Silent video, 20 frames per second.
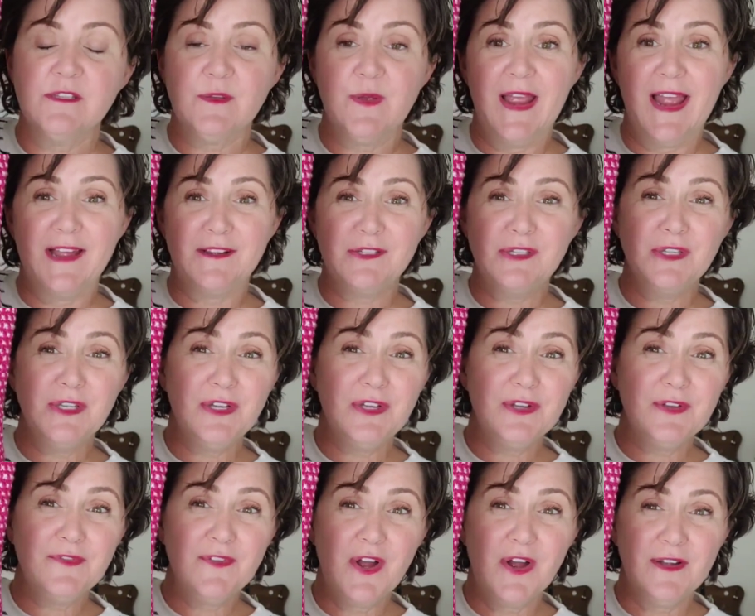So I actually
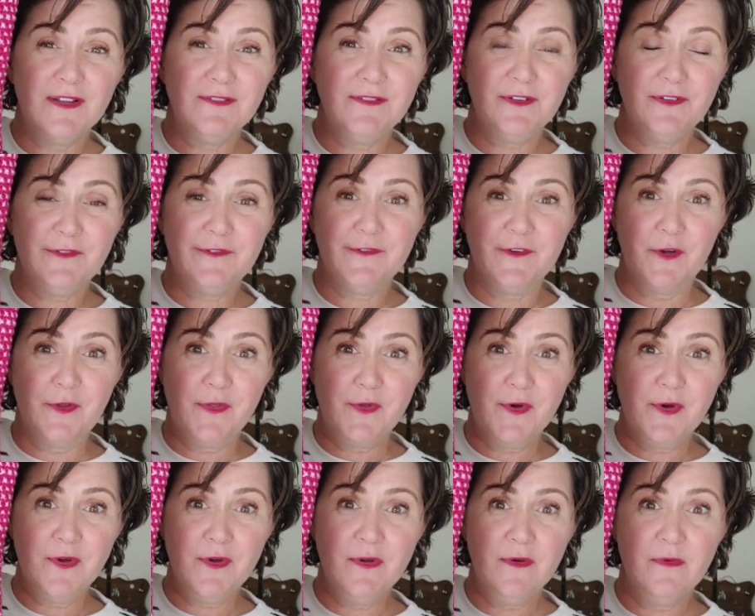could have gone a little
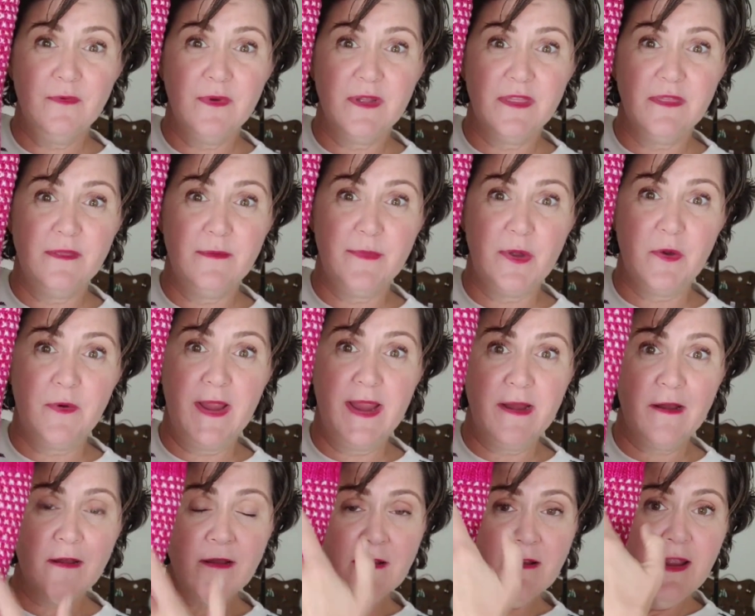further with the
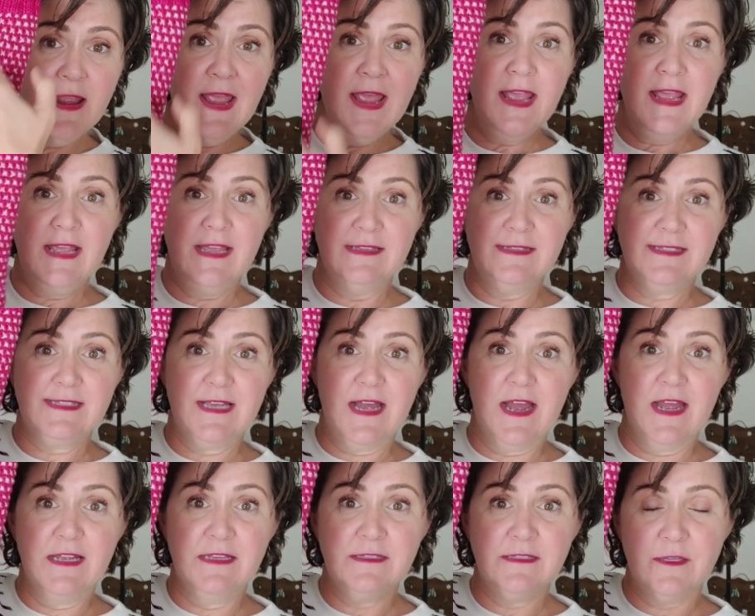mohair
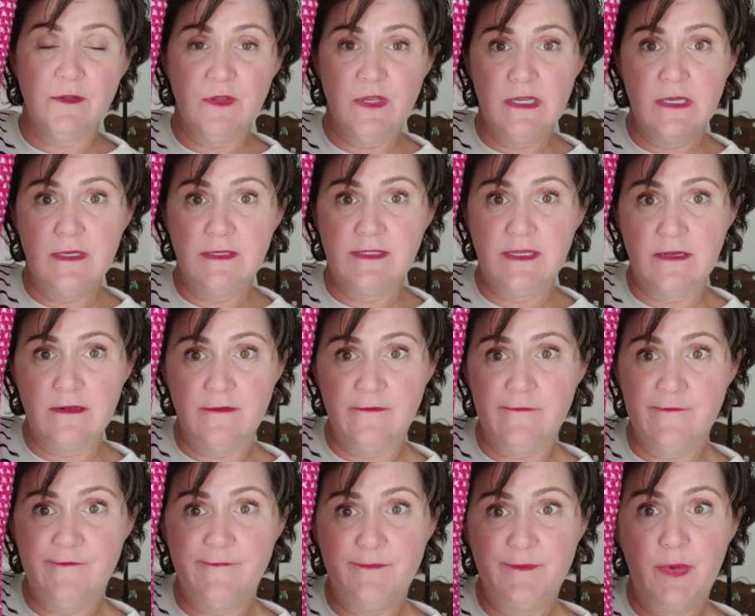inside so that it didn't
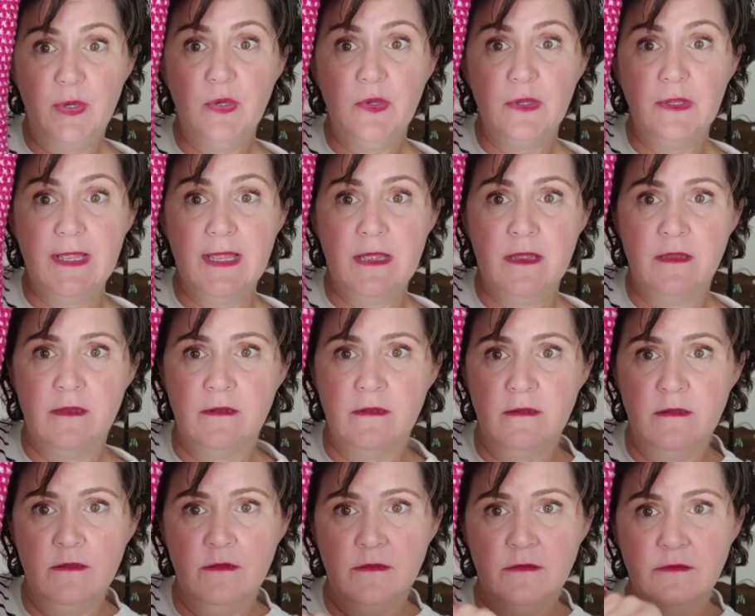pull
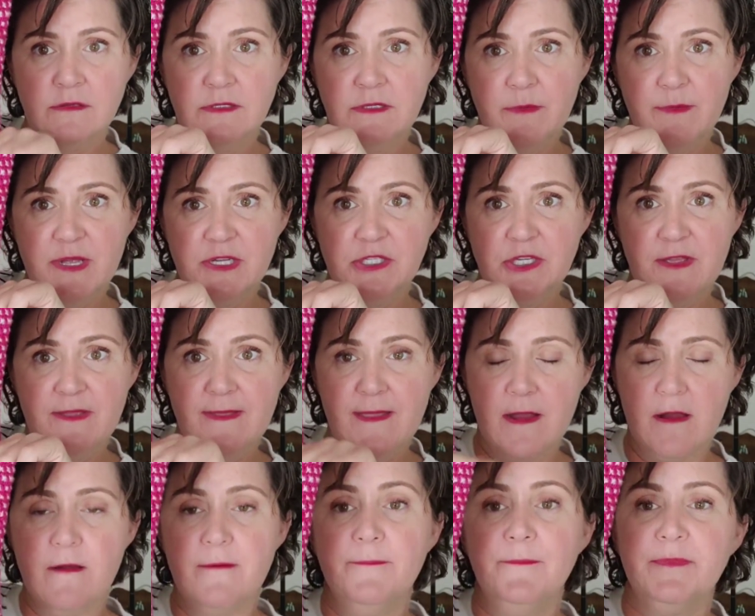in so much in
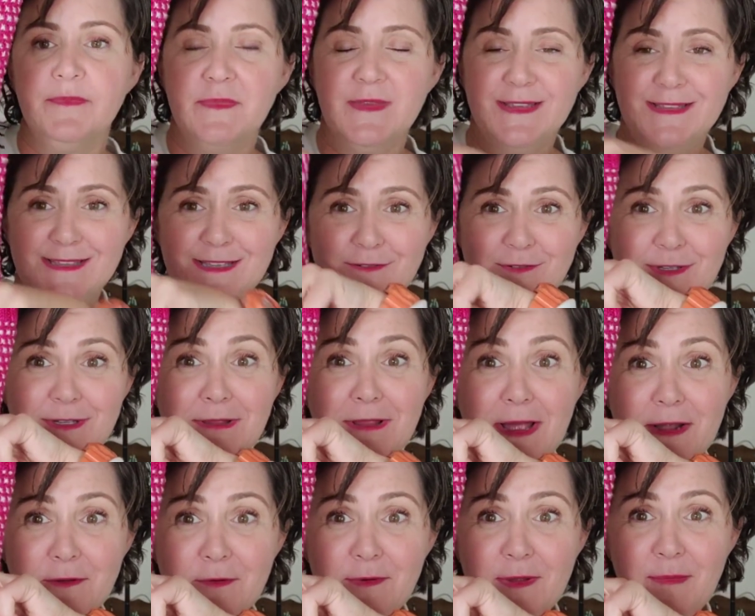there, because there's a
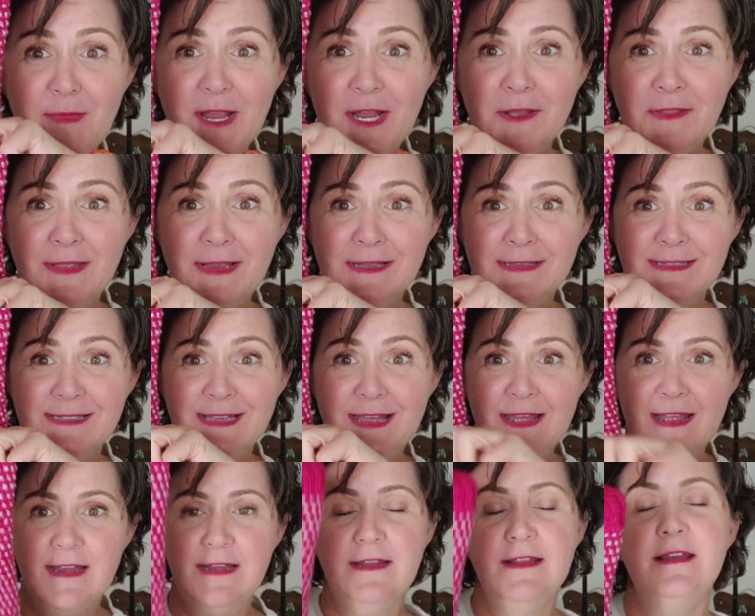lot of ribbing on the
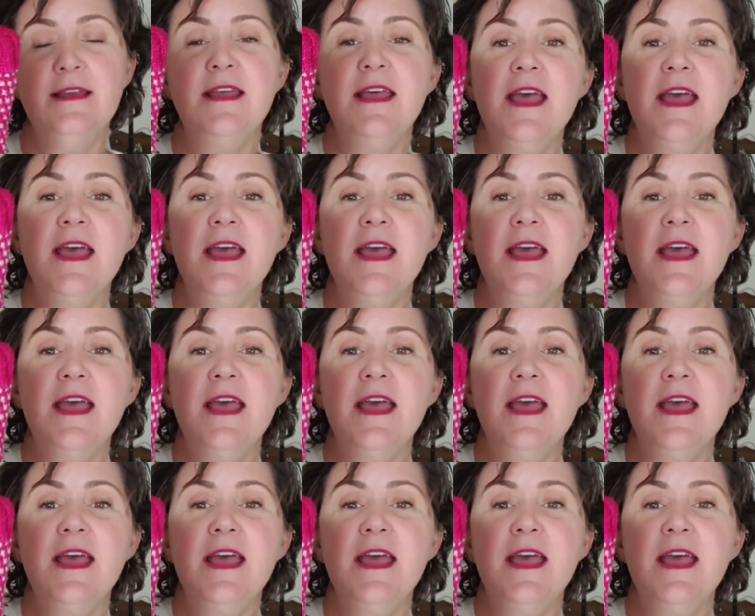inside.